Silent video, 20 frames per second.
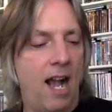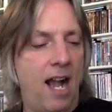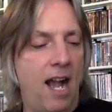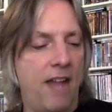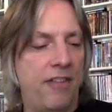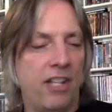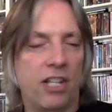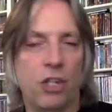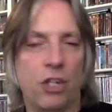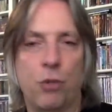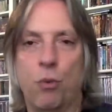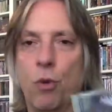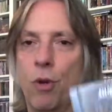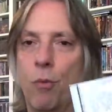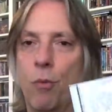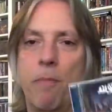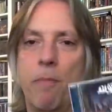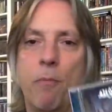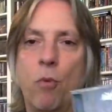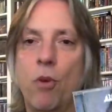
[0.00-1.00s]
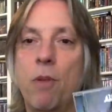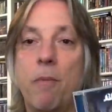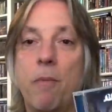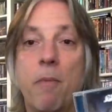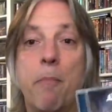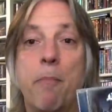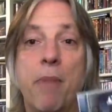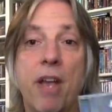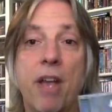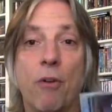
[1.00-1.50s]
I think this would have been would have
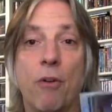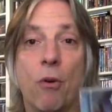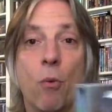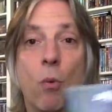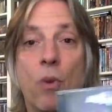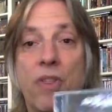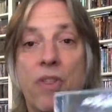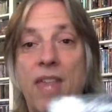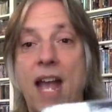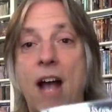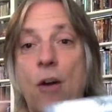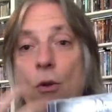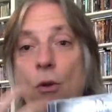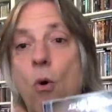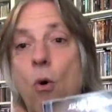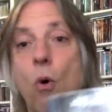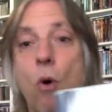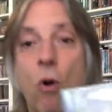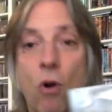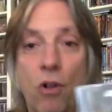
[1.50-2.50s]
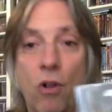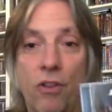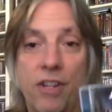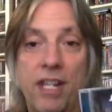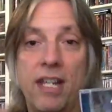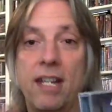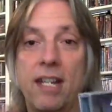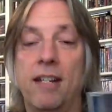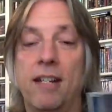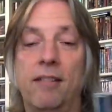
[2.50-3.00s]
been better without all
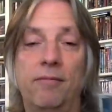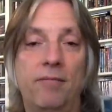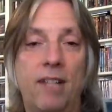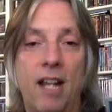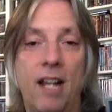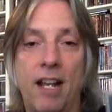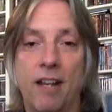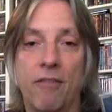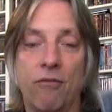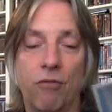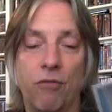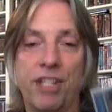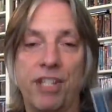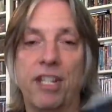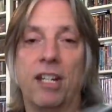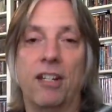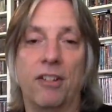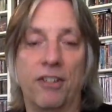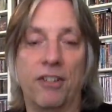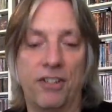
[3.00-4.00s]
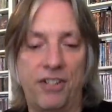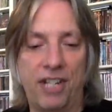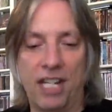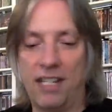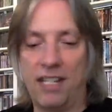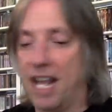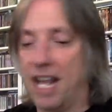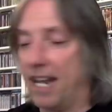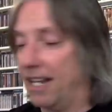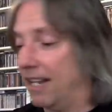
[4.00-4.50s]
the kind of ridiculous
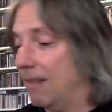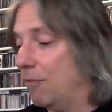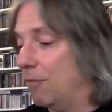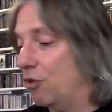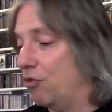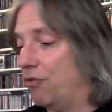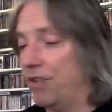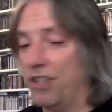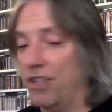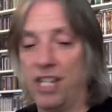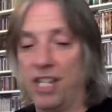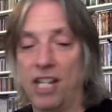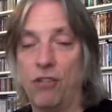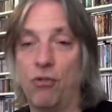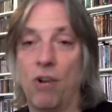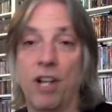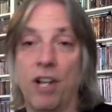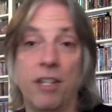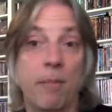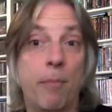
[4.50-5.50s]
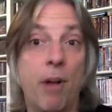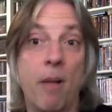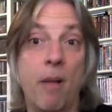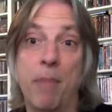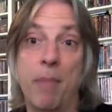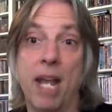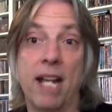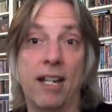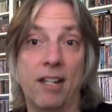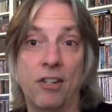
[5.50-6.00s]
satanic imagery that they tried to
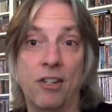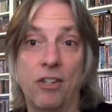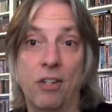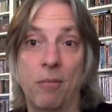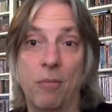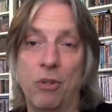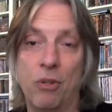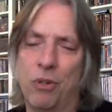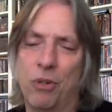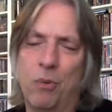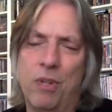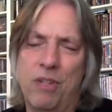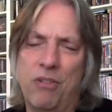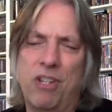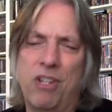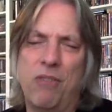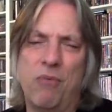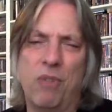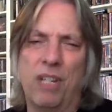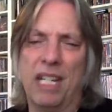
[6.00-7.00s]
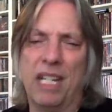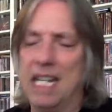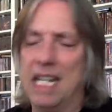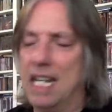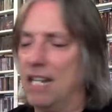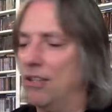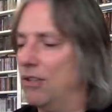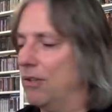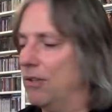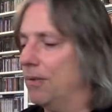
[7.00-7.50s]
pump back into the music when it didn't really
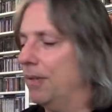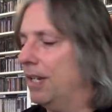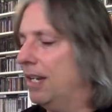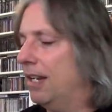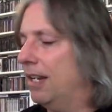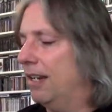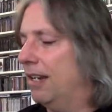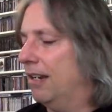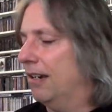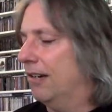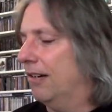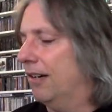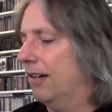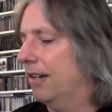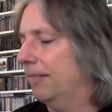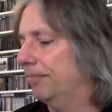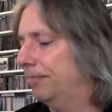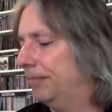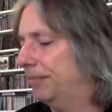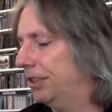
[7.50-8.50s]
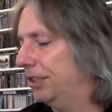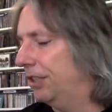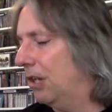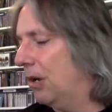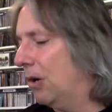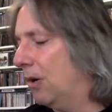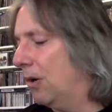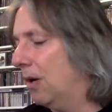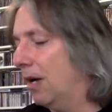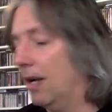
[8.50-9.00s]
need to. All right.
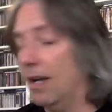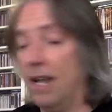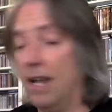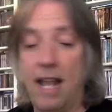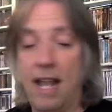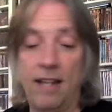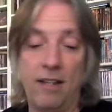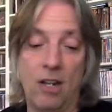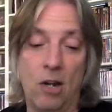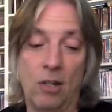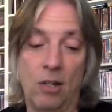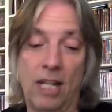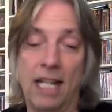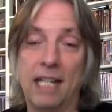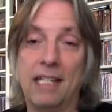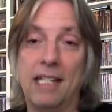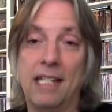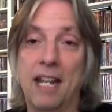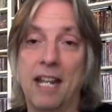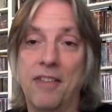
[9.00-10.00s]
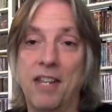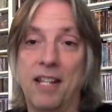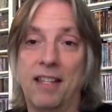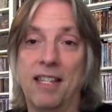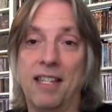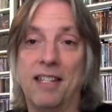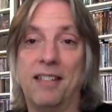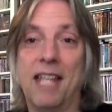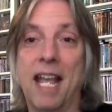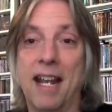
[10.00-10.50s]
So uh, and you know, like I said, I think
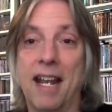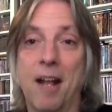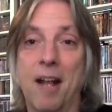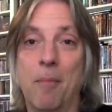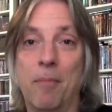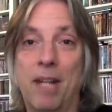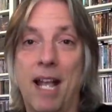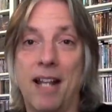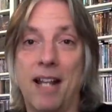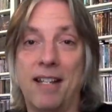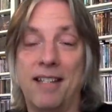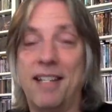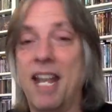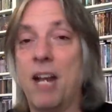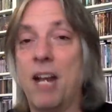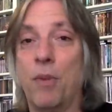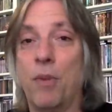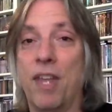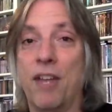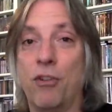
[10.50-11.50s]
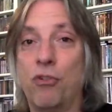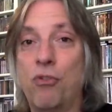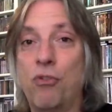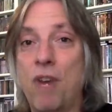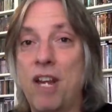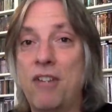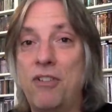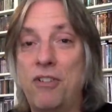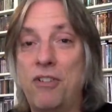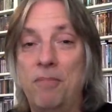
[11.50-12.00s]
this that album kind of sank without a
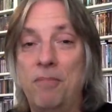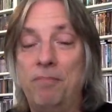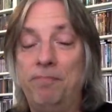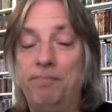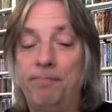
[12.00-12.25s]
trace.